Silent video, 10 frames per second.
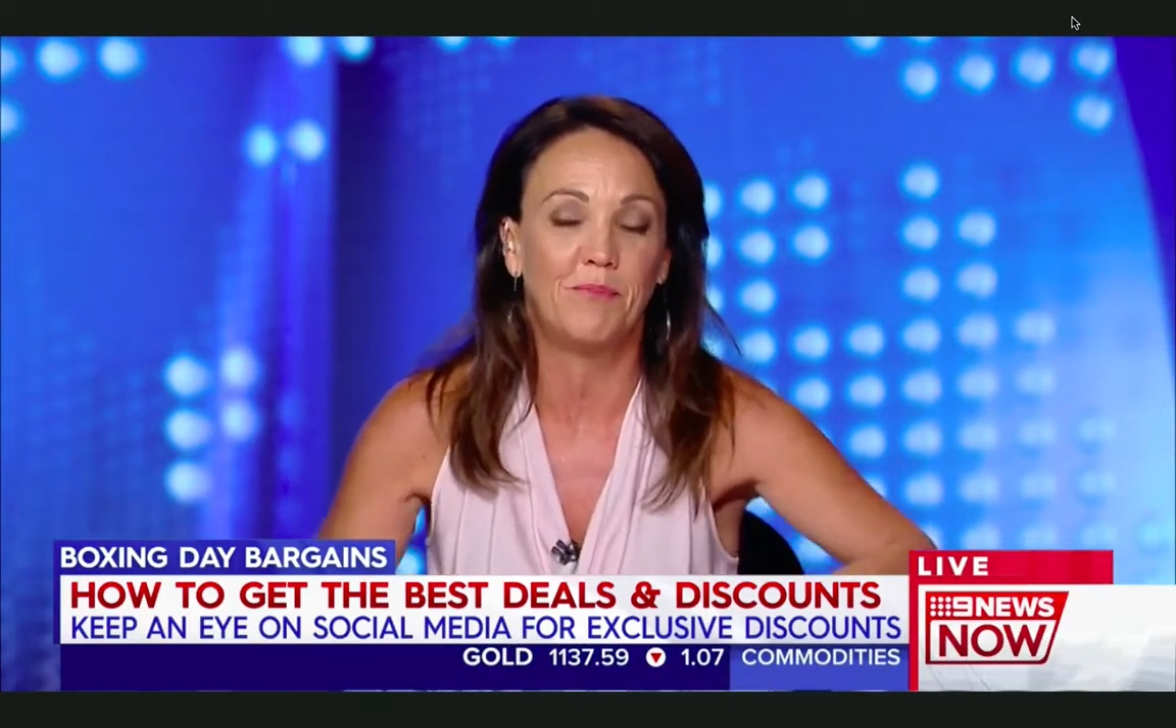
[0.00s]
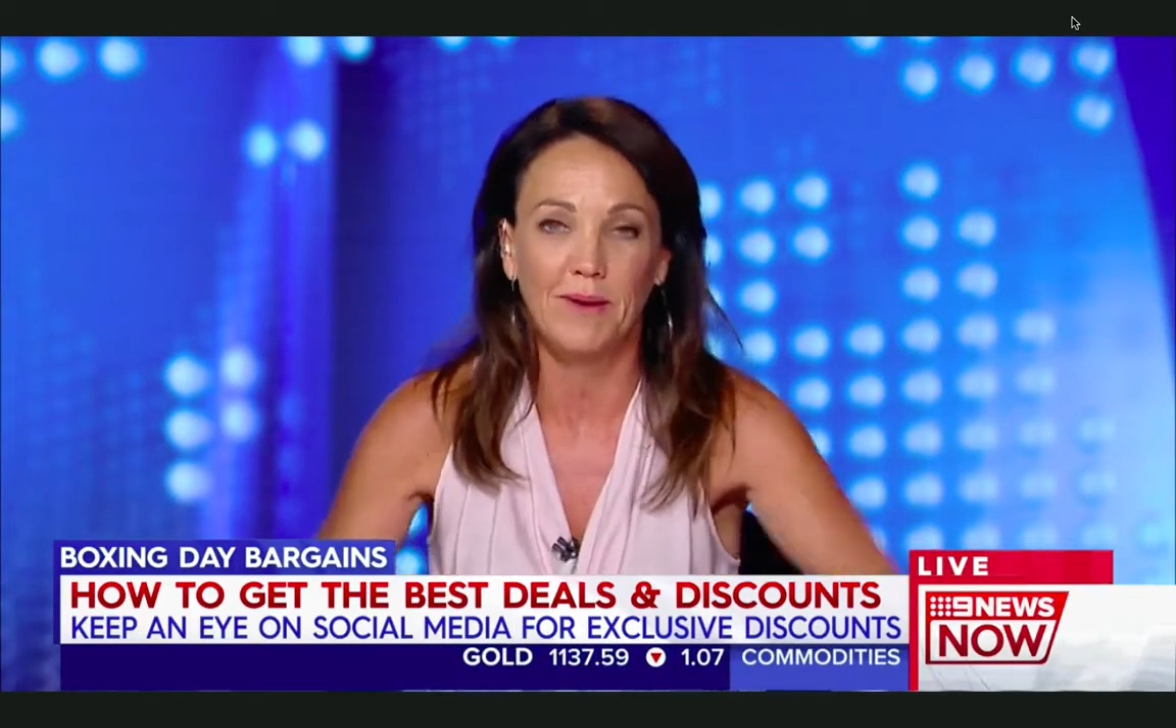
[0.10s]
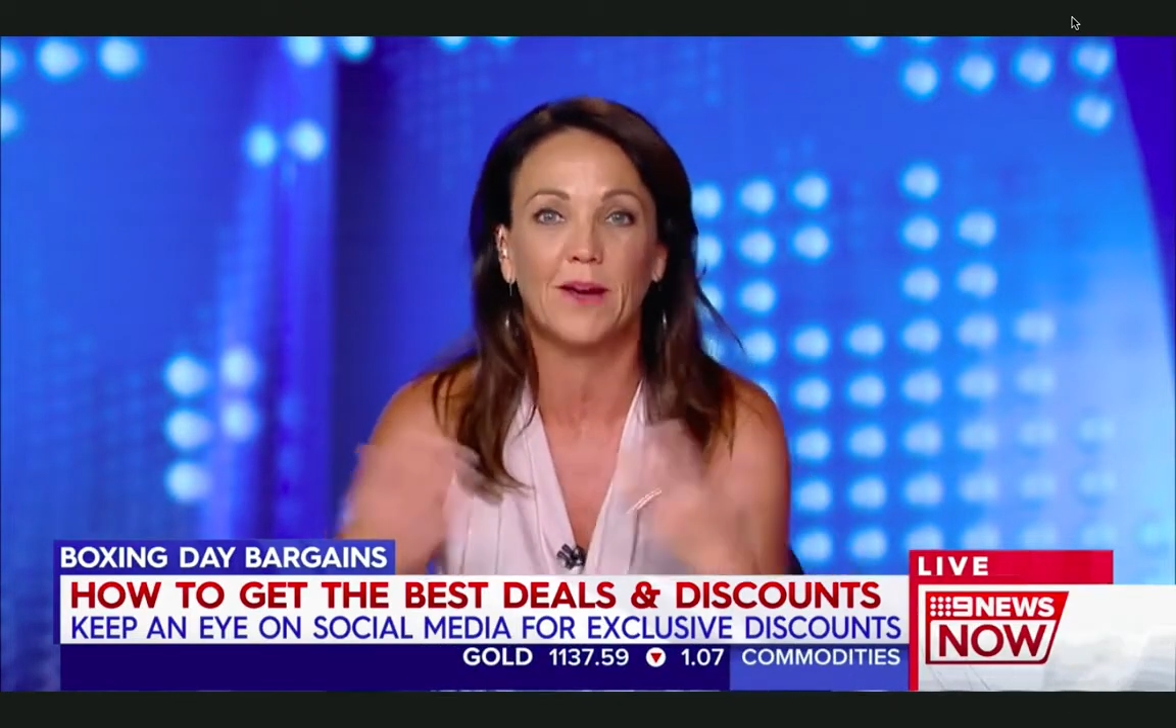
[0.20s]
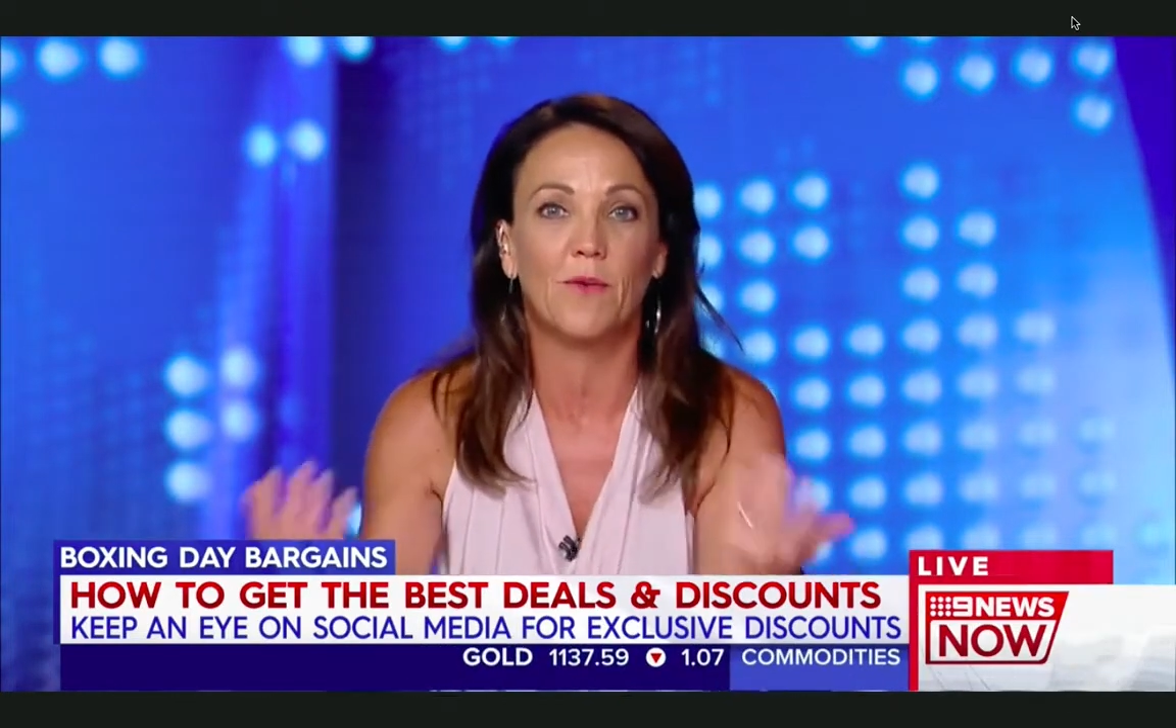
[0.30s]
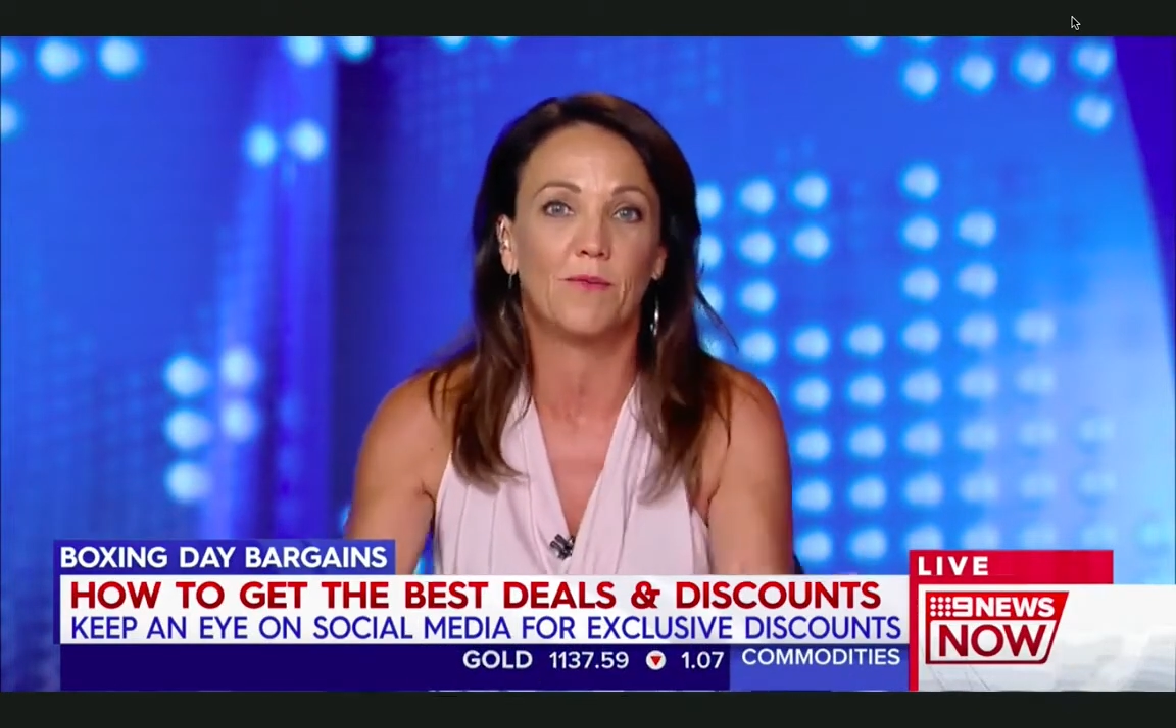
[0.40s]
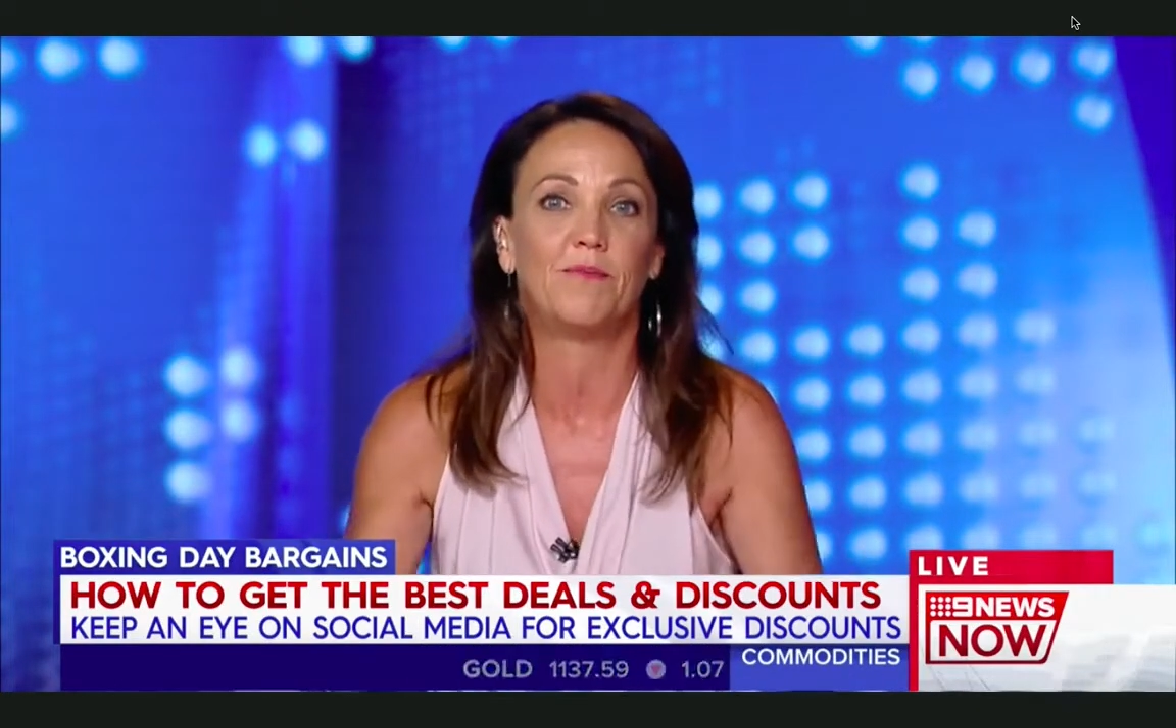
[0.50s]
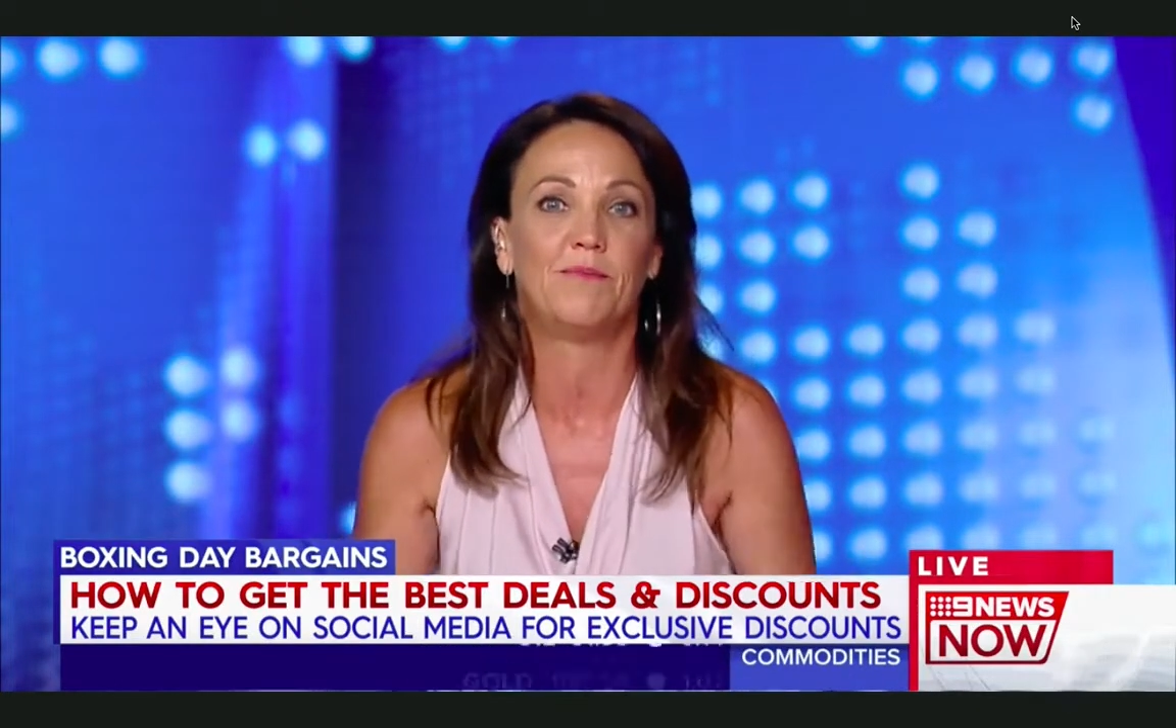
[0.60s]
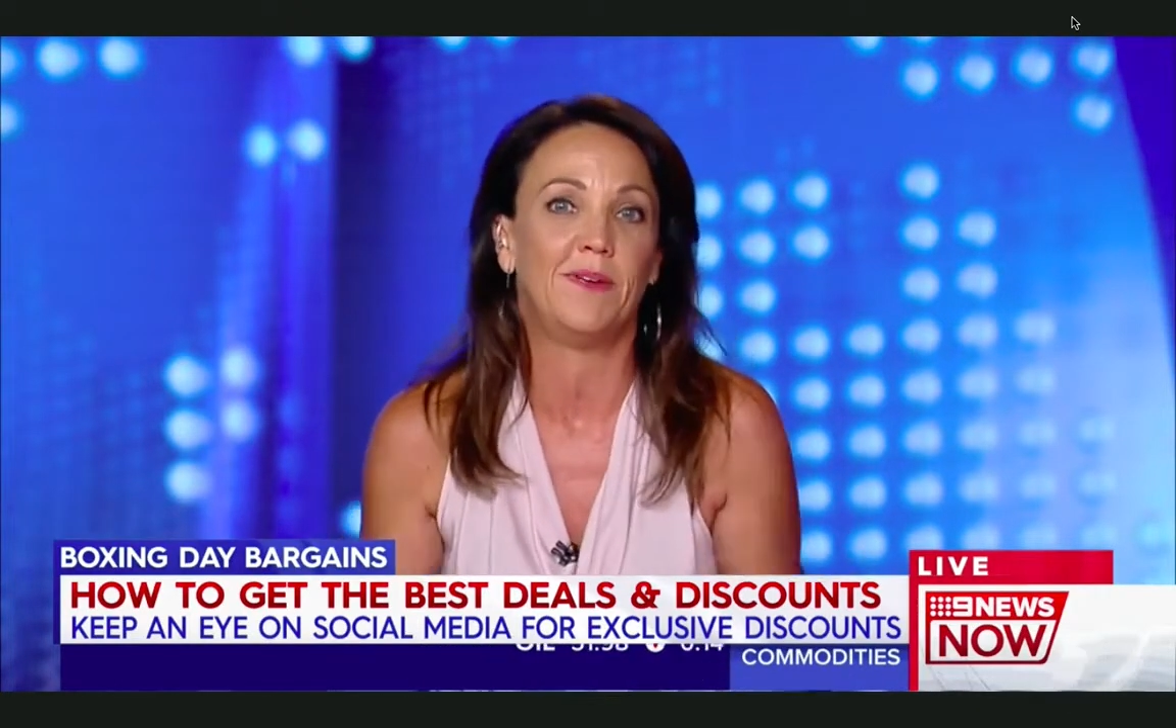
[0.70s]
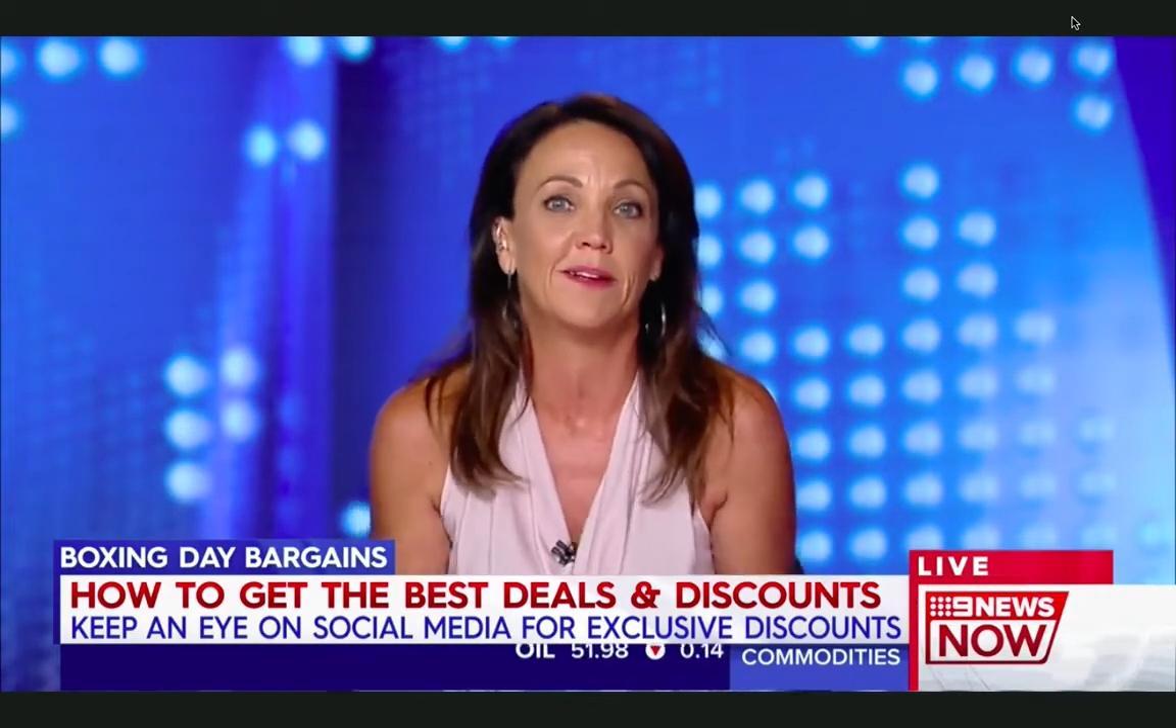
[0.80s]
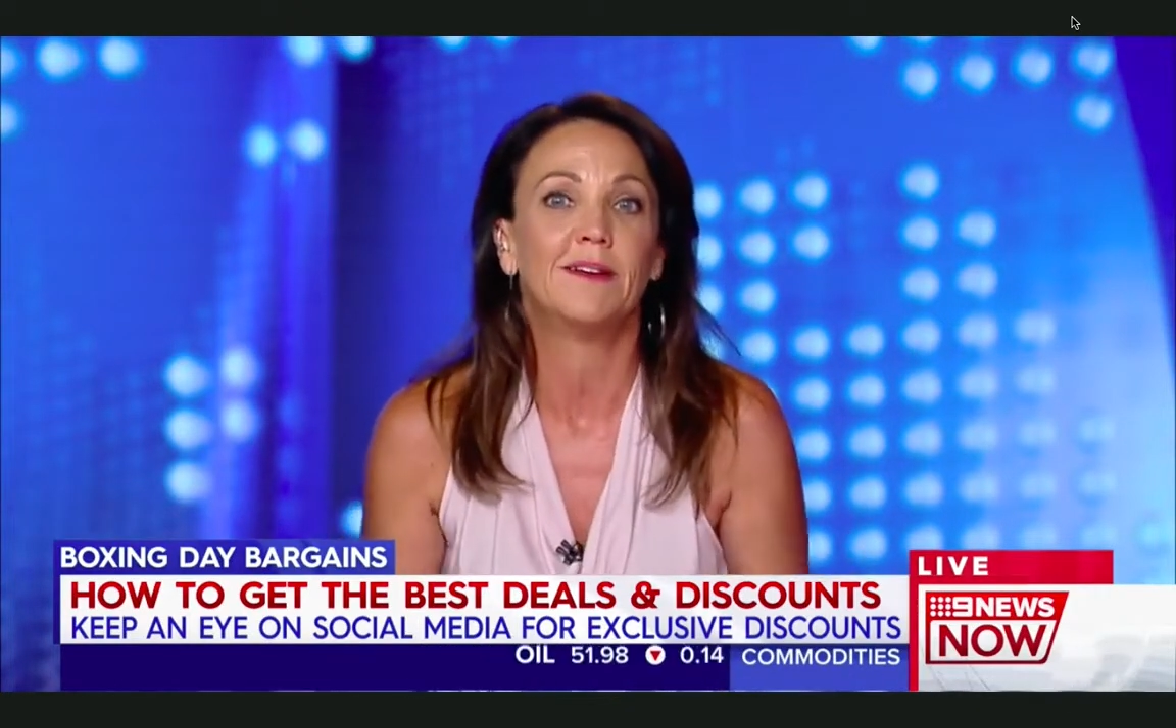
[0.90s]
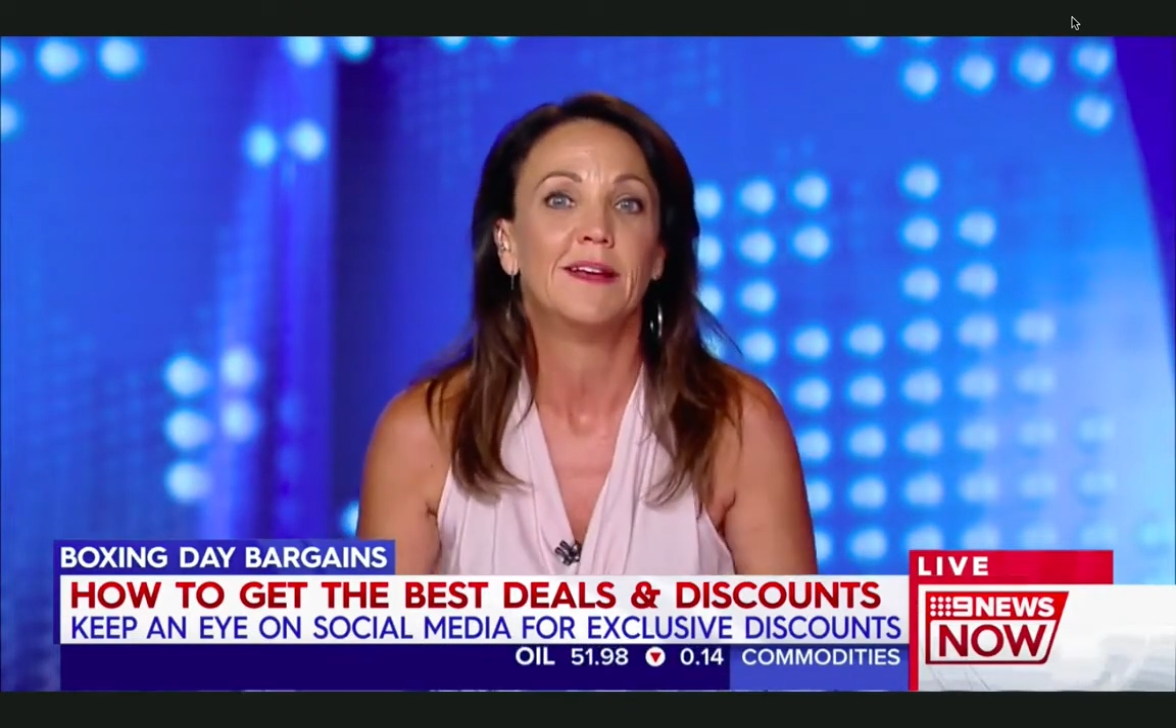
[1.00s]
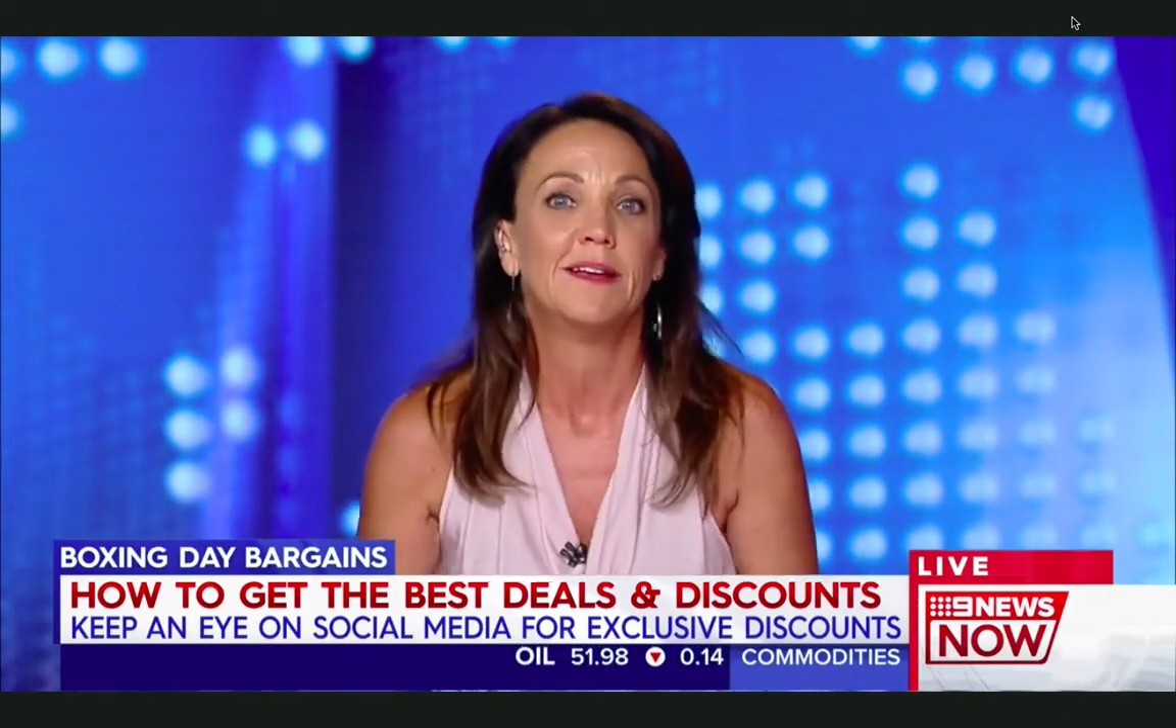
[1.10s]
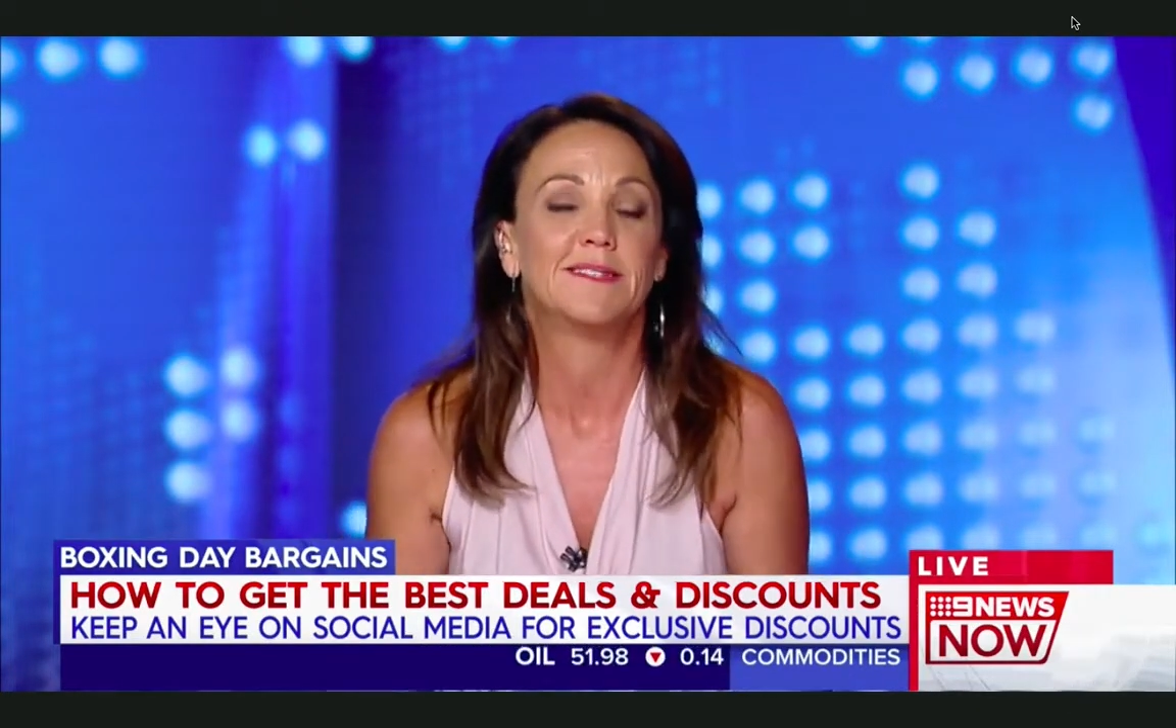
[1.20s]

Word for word: bigger you know,